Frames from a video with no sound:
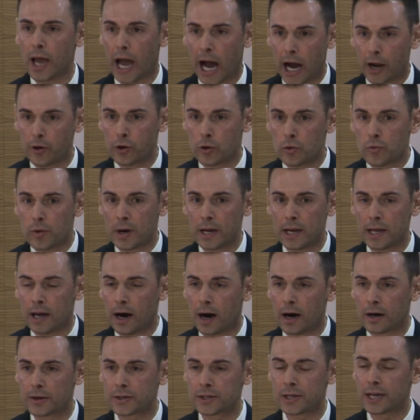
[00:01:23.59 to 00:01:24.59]
and you really
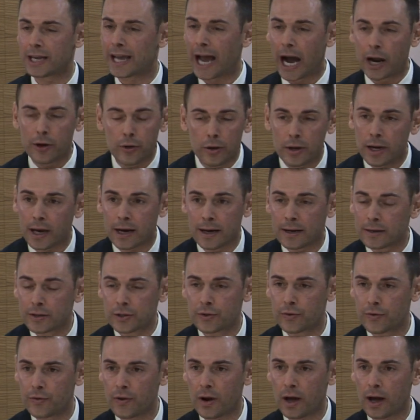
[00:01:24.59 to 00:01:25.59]
are sick and you can't
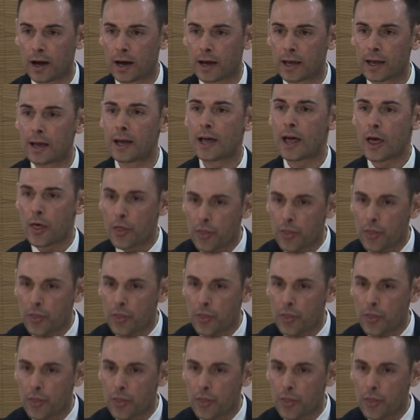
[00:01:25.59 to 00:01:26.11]
fly,